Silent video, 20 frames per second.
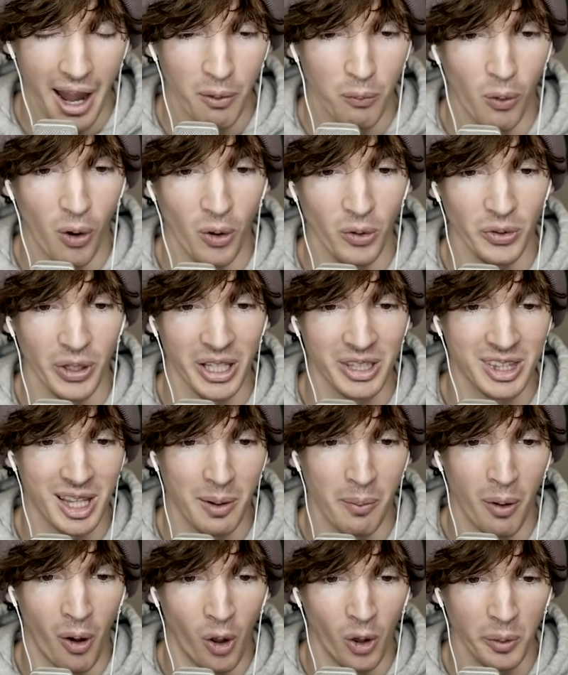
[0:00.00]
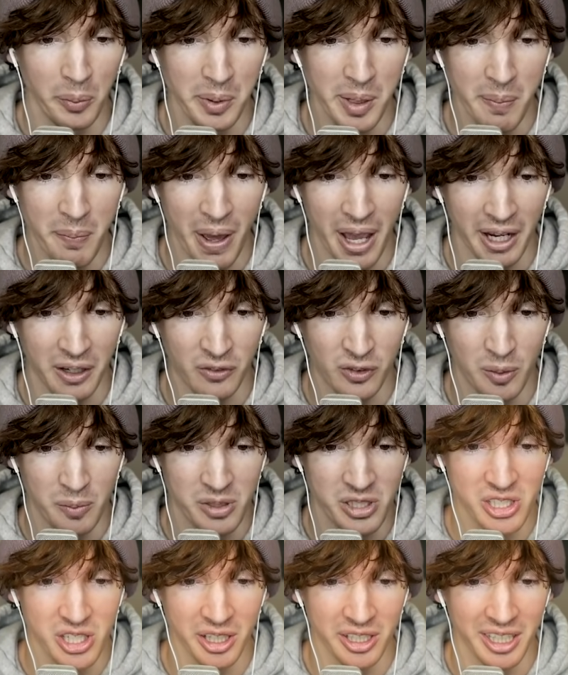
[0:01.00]
I won't let them hold me back from
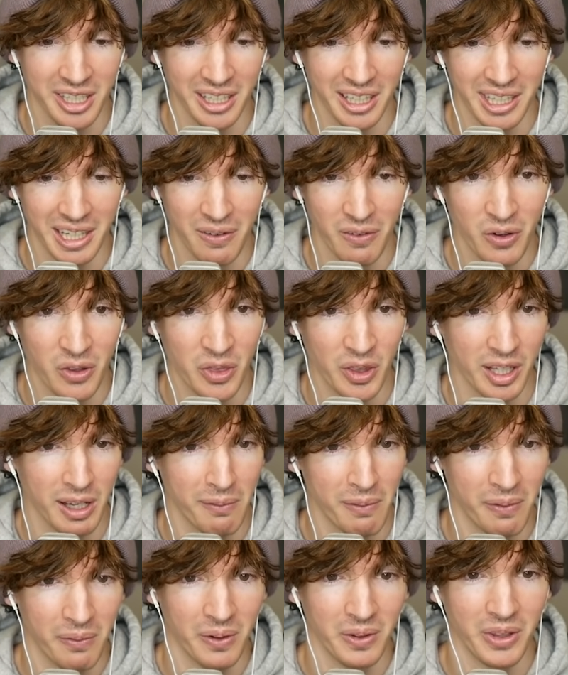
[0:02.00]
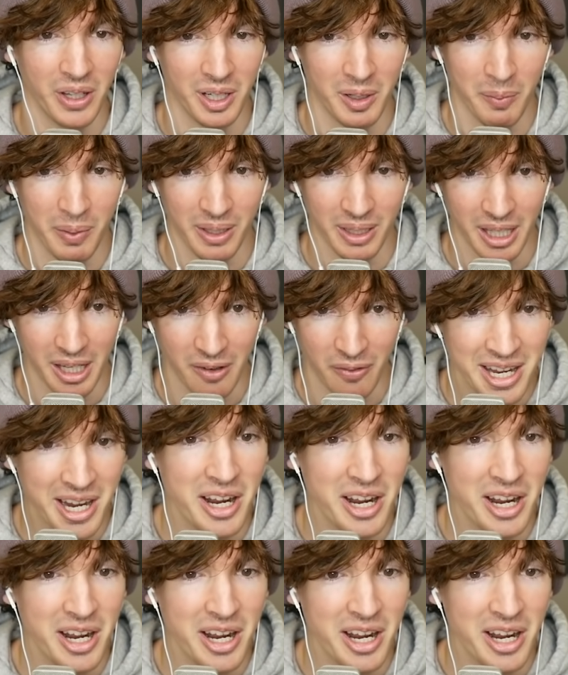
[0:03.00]
sucking at everything I've ever done in my life.